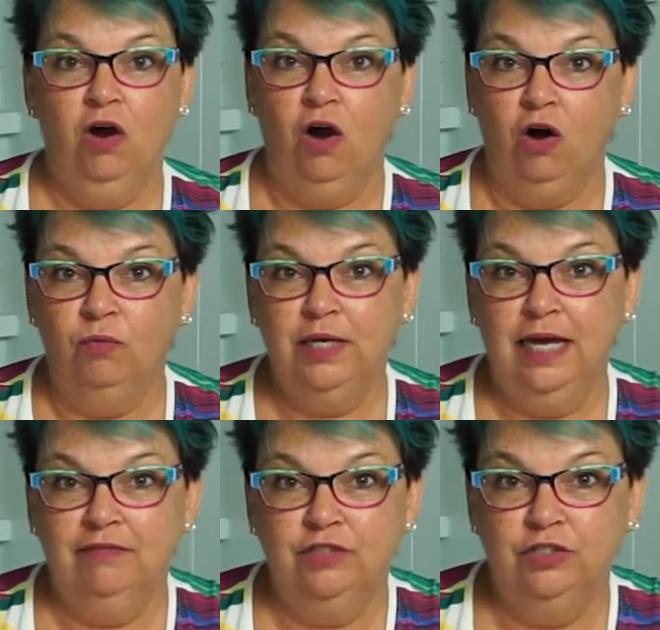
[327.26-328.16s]
All we
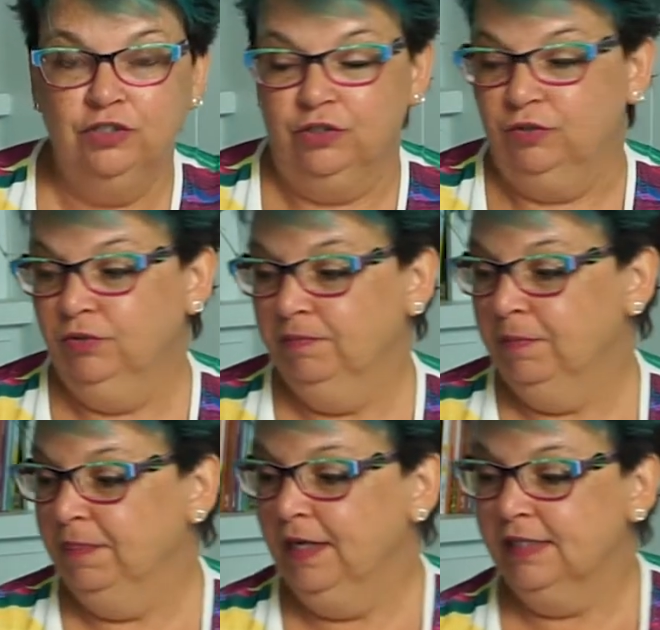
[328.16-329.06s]
have to do
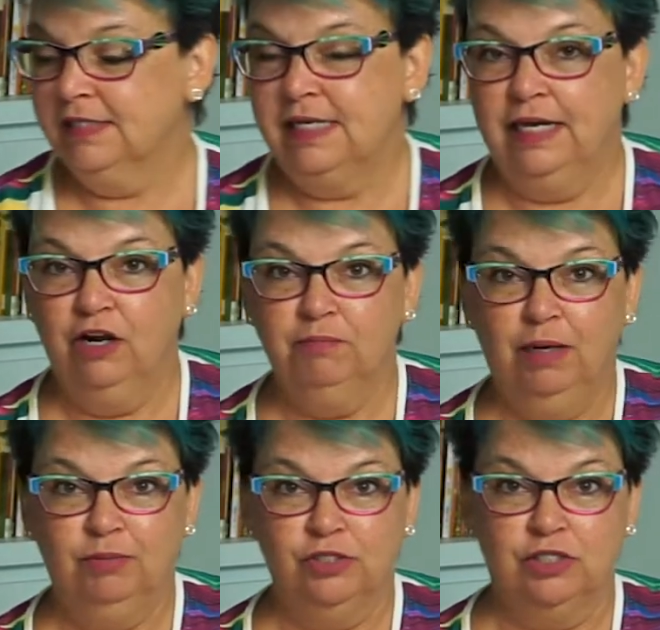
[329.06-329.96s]
is take our
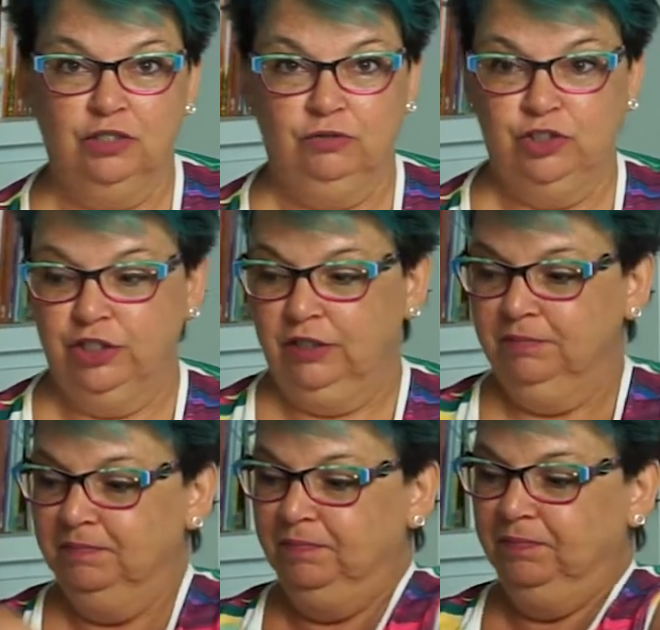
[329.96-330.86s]
bubble
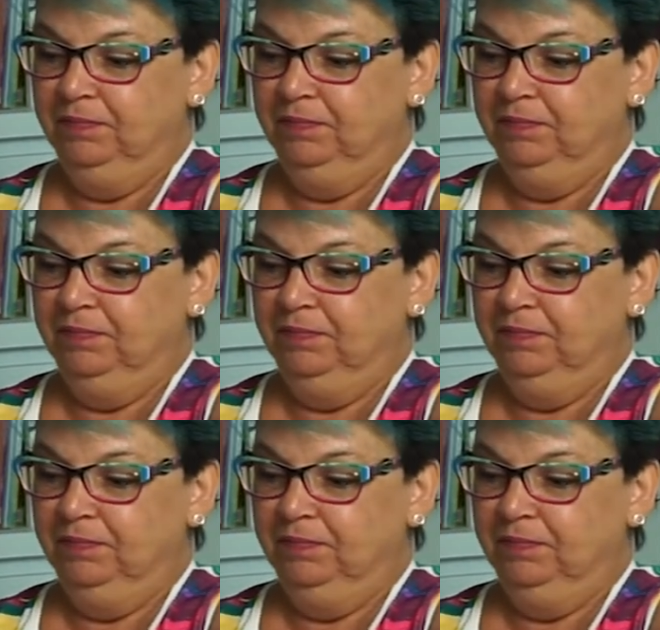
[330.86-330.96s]
solution,